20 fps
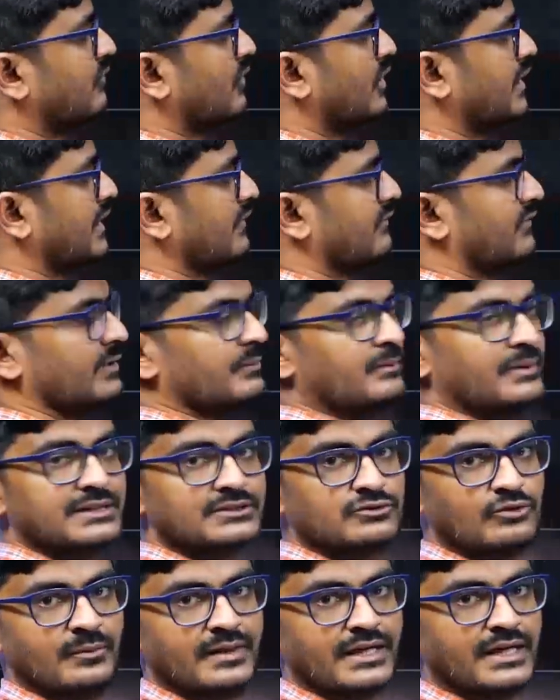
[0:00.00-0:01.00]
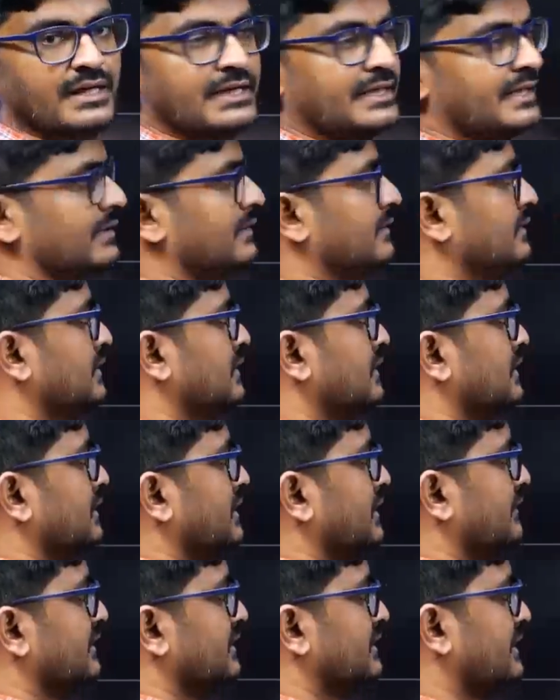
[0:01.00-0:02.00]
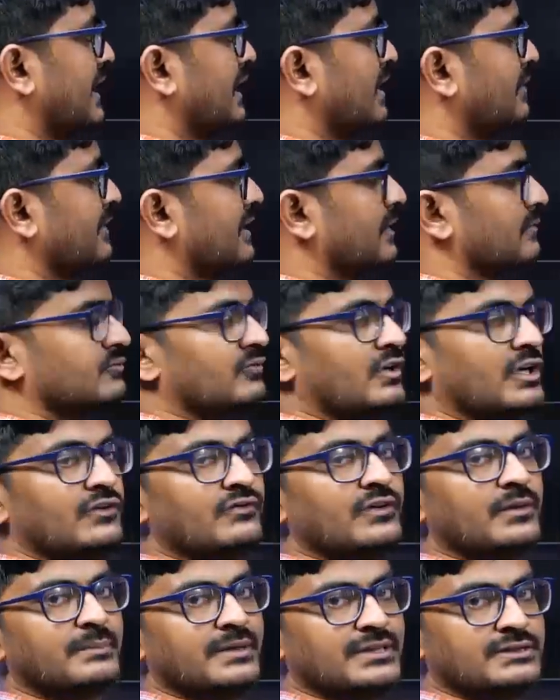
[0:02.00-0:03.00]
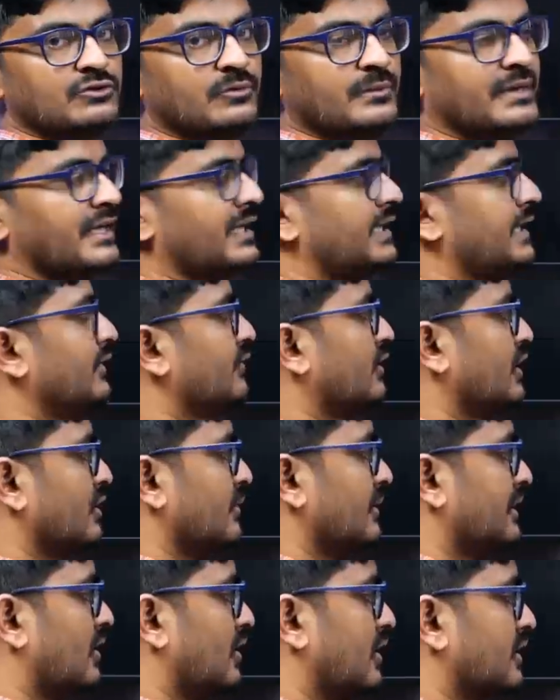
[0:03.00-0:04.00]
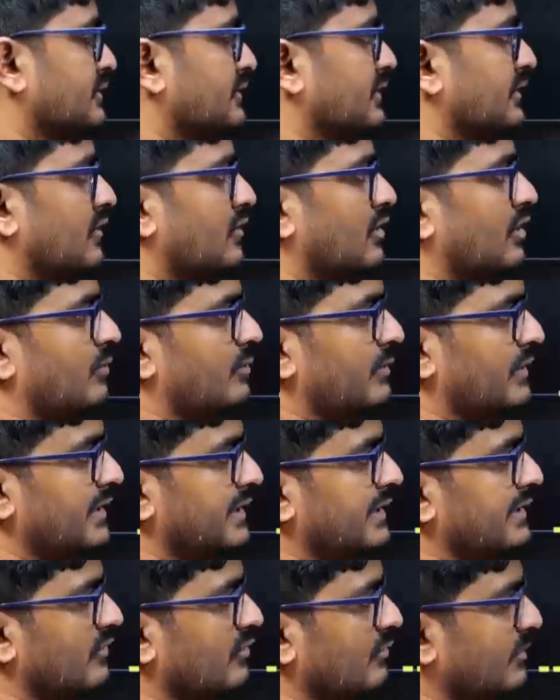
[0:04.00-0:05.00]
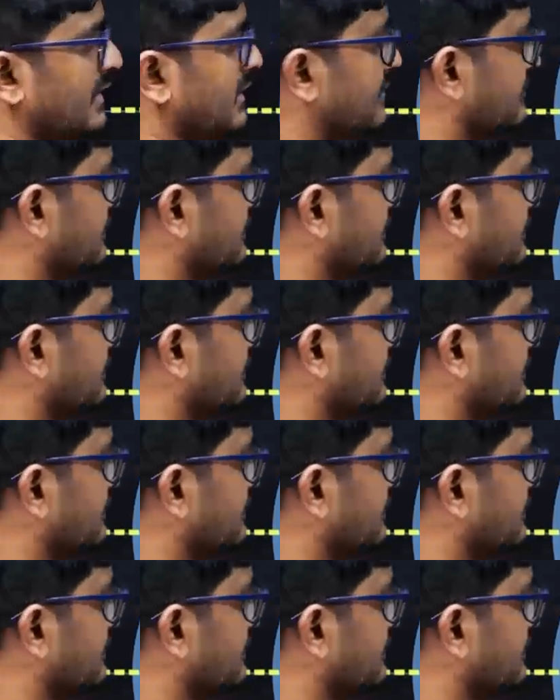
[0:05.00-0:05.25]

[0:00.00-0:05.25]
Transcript: 45 plus omega t. If this angle becomes 45 plus omega t, what will be the horizontal component? It will be